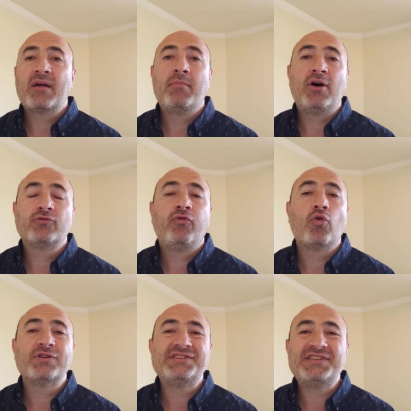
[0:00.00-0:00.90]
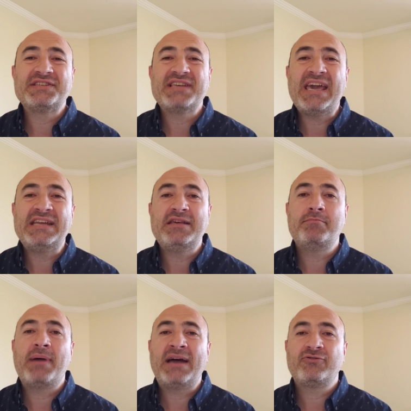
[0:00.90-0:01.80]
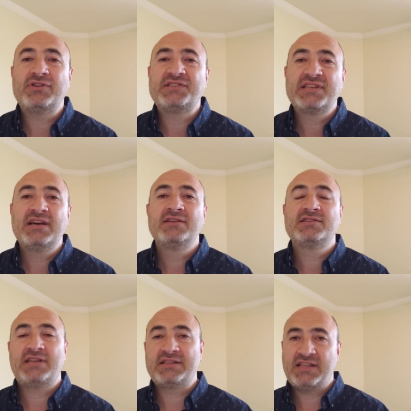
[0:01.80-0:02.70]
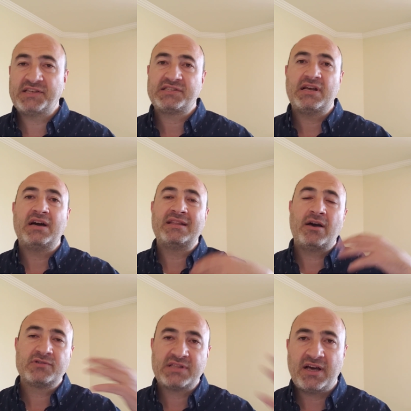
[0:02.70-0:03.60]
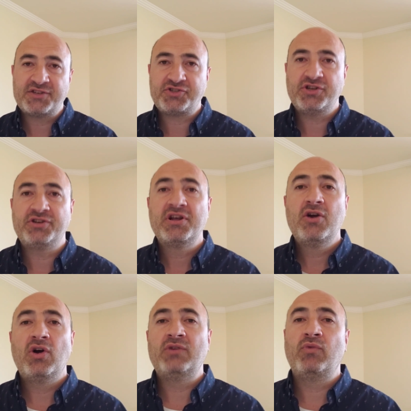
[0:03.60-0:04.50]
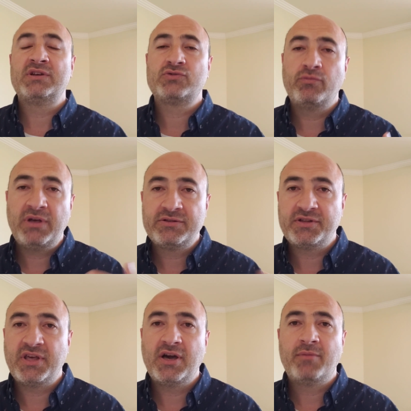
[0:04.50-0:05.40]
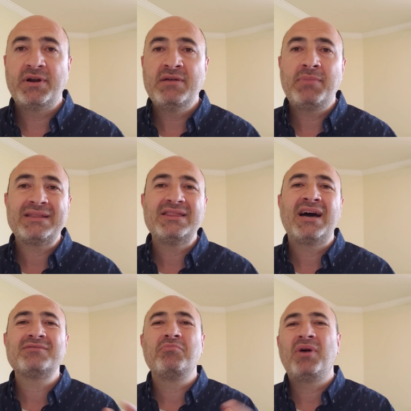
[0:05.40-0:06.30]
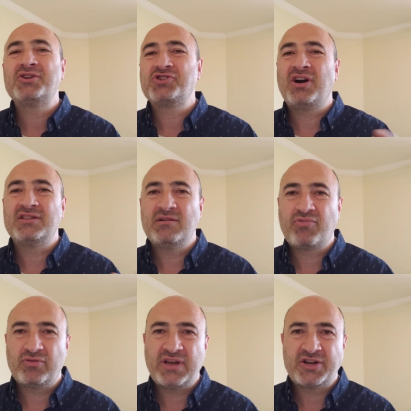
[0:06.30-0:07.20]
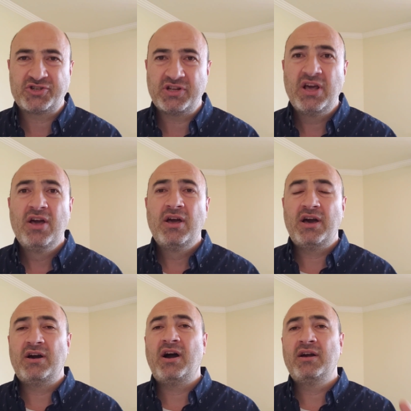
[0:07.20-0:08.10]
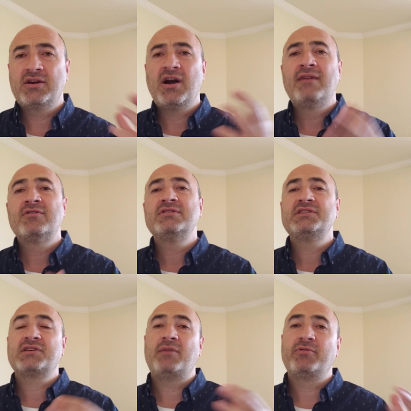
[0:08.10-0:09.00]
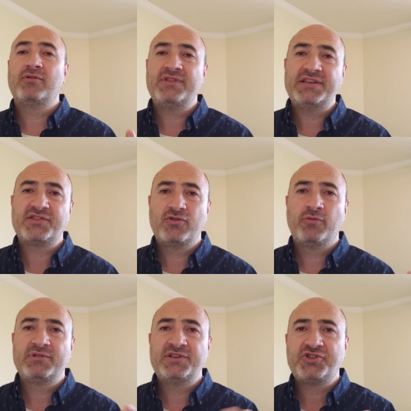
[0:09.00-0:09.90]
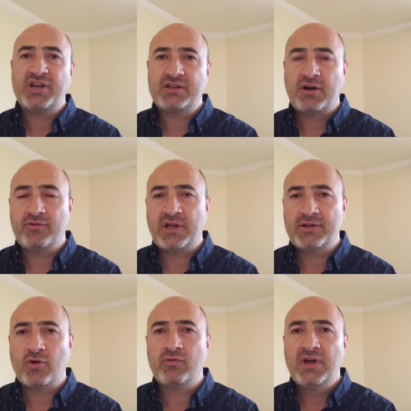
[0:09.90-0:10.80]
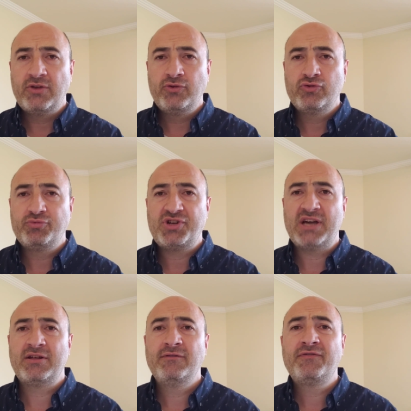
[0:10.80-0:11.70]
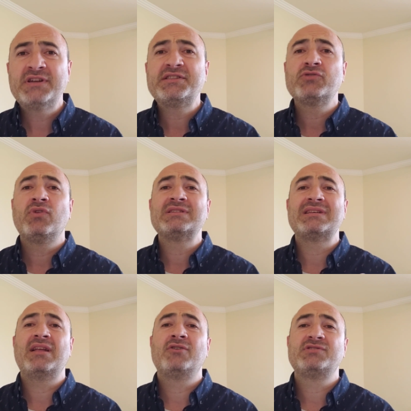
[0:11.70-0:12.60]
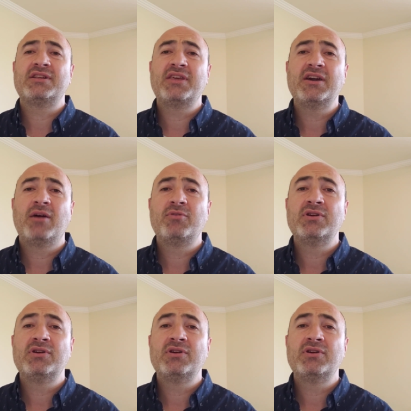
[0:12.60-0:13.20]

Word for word: about 4680 battery cells that Tesla announced last year and wants to build at Giga but not much on the production. Uh, I covered this couple of days ago. Please check on, on our YouTube channel. First, it was announced that Giga